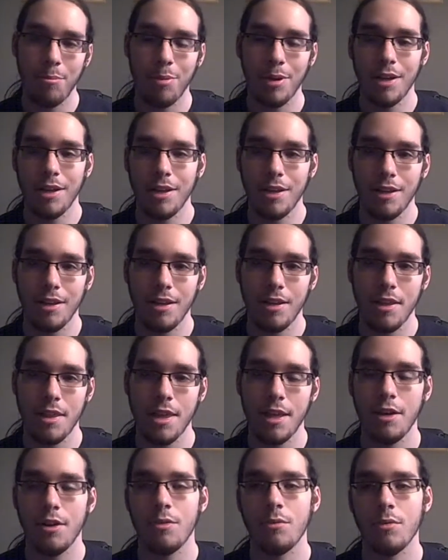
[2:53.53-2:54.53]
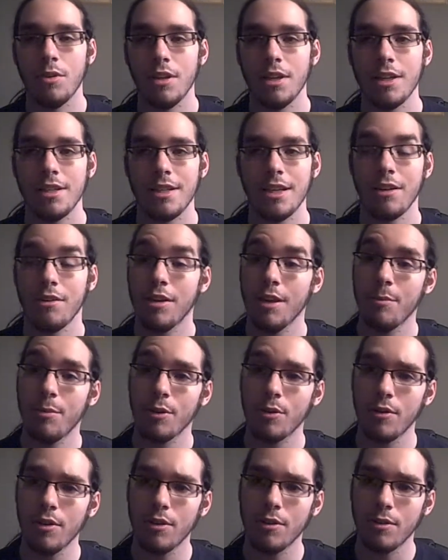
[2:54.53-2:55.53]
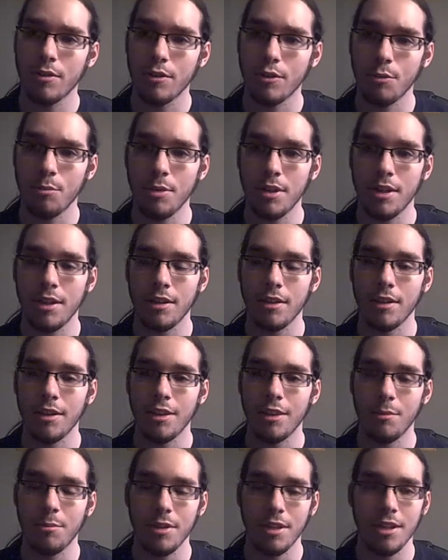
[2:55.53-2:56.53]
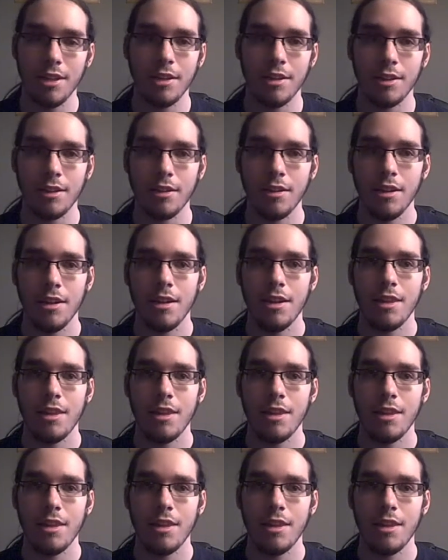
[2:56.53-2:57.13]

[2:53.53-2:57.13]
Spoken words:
But they don't realize how hypocritical they're being in the beginning,